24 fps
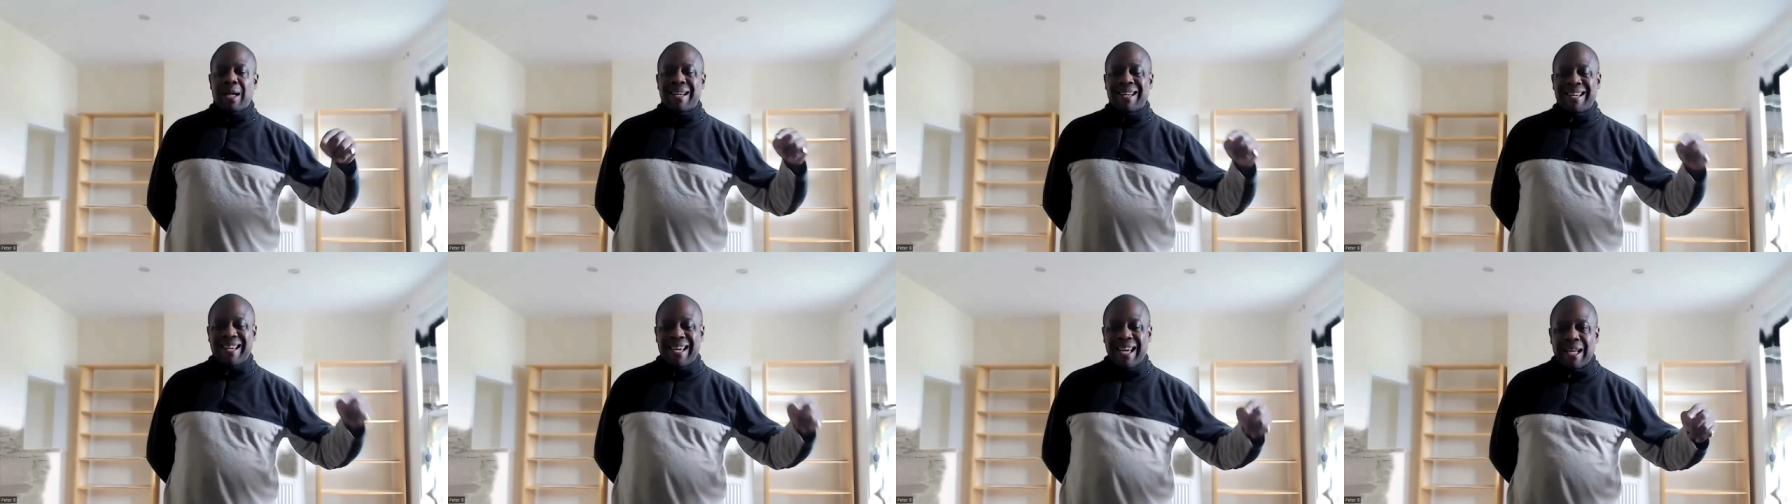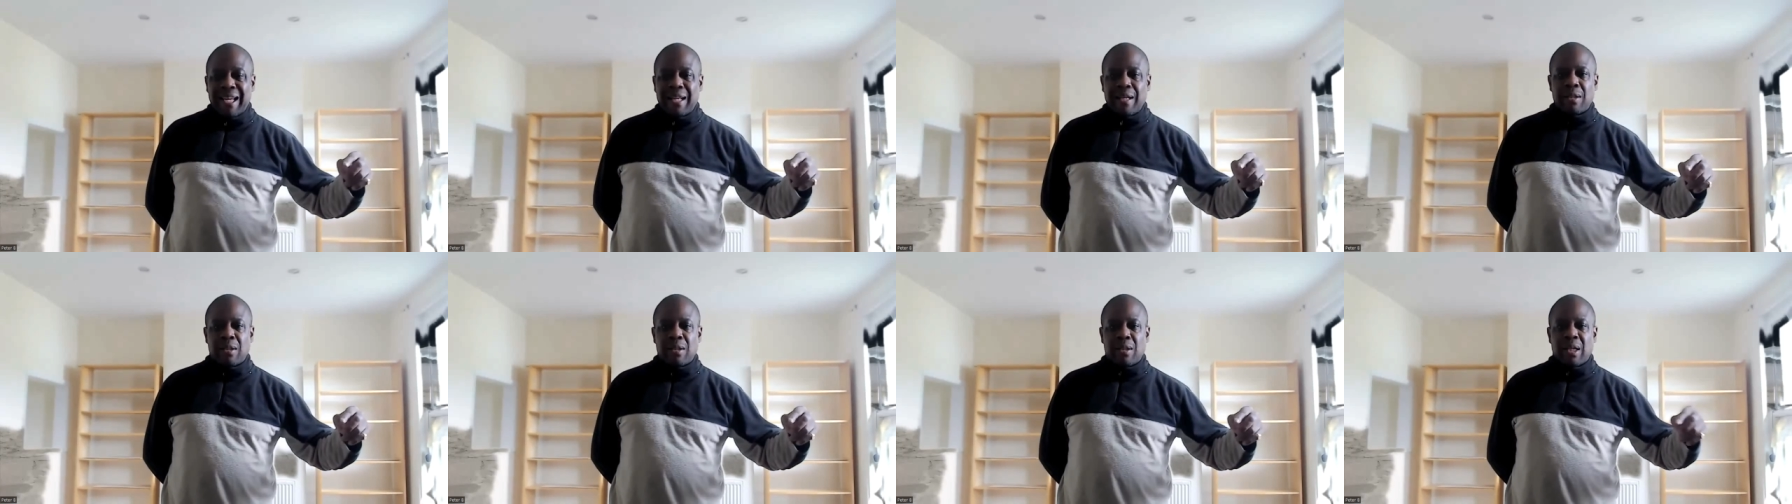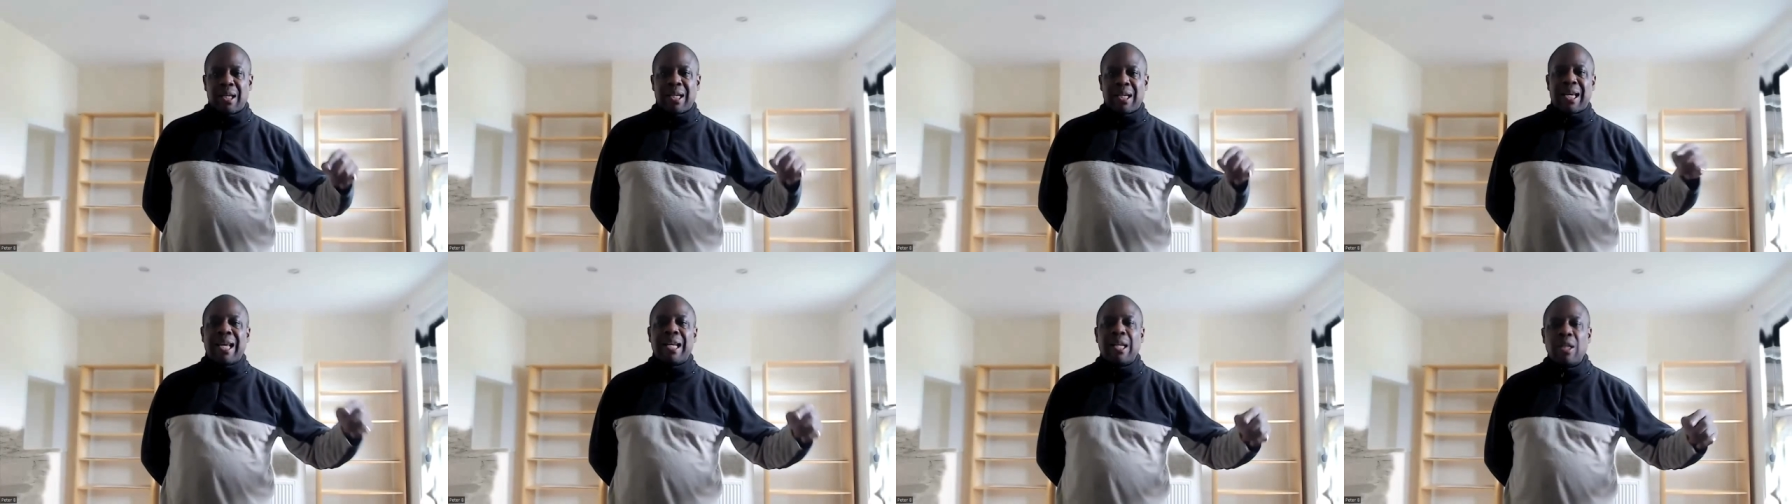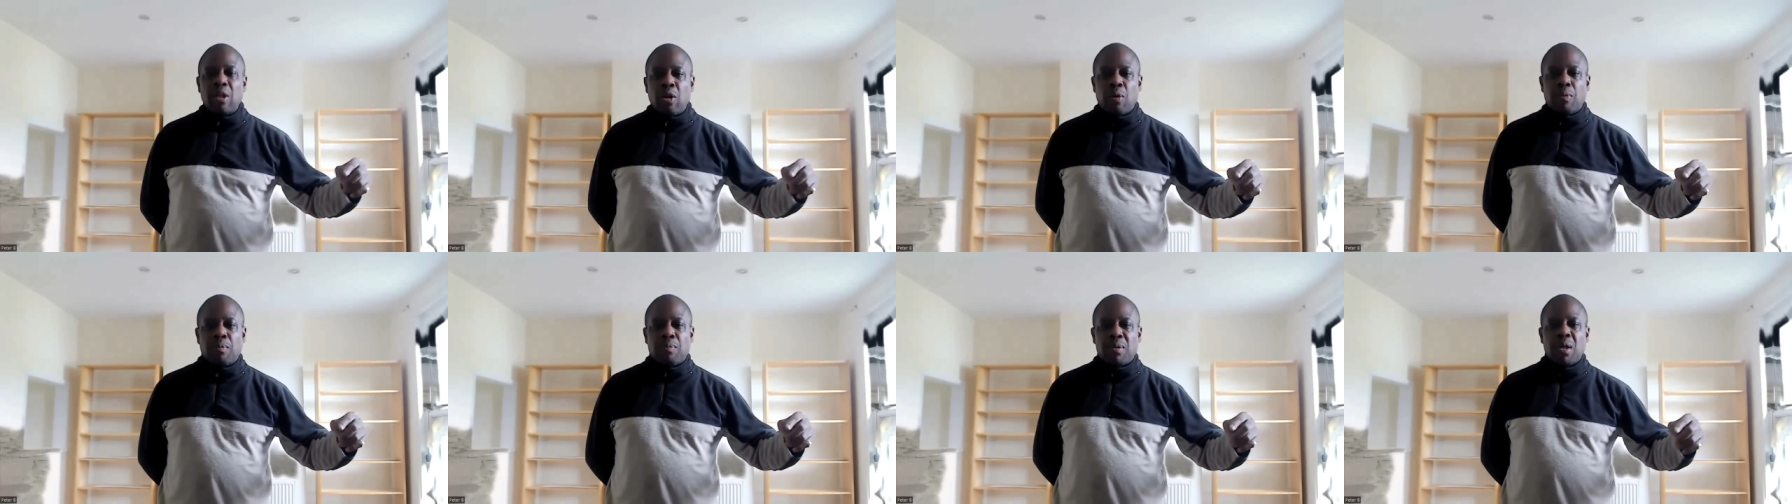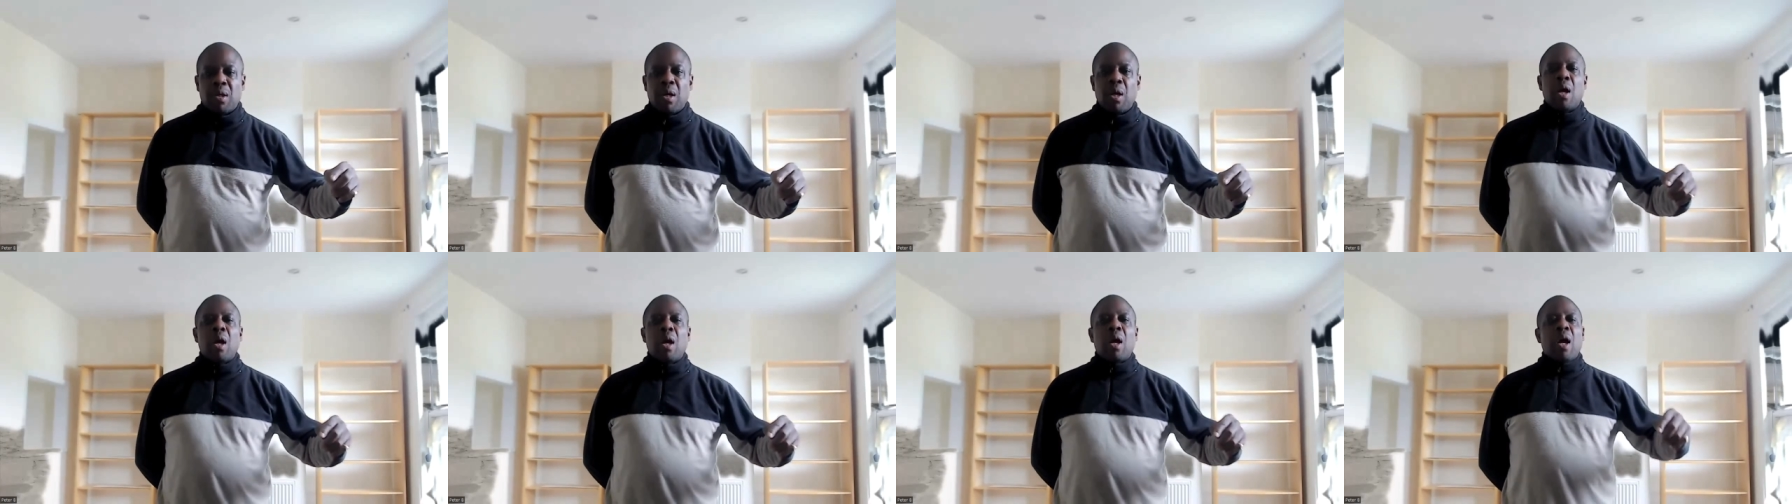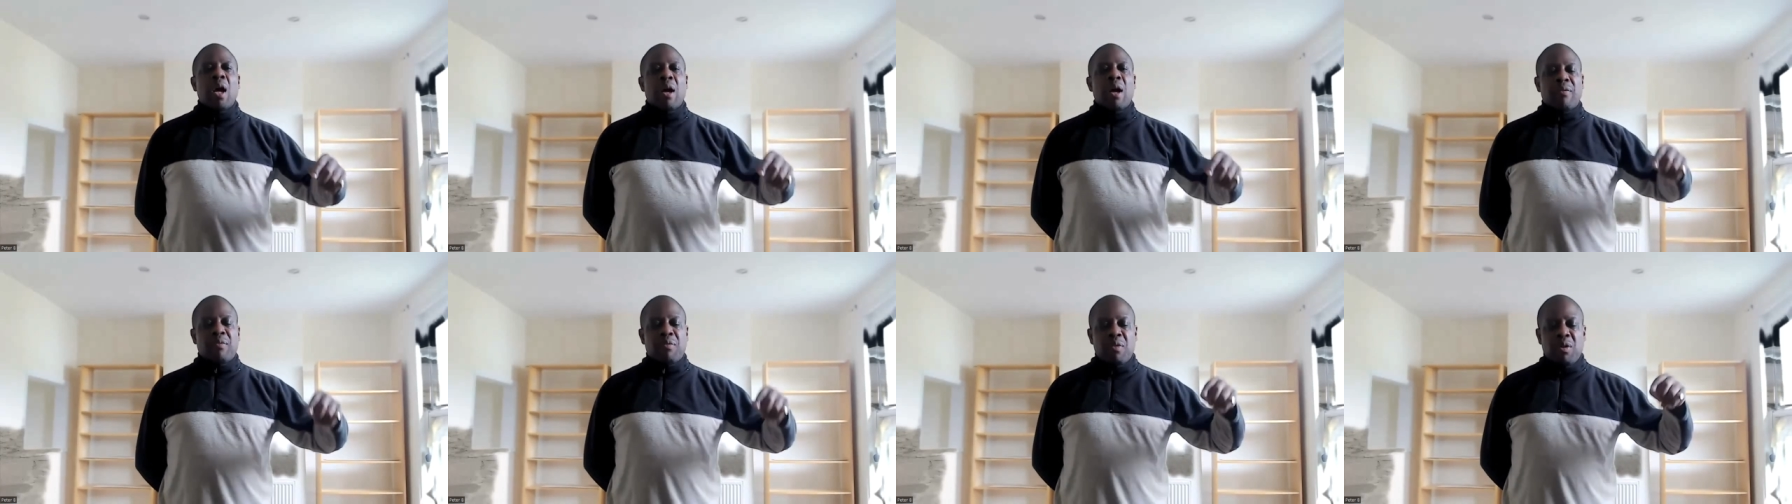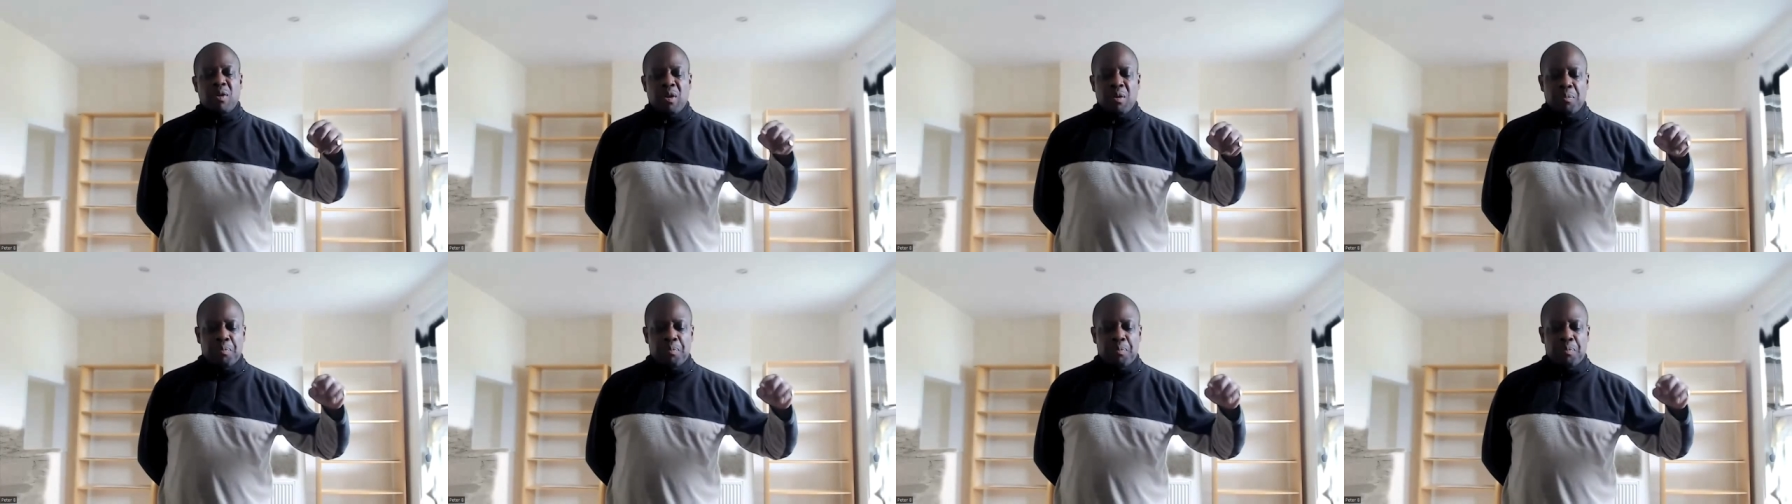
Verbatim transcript: and kings and kingdoms have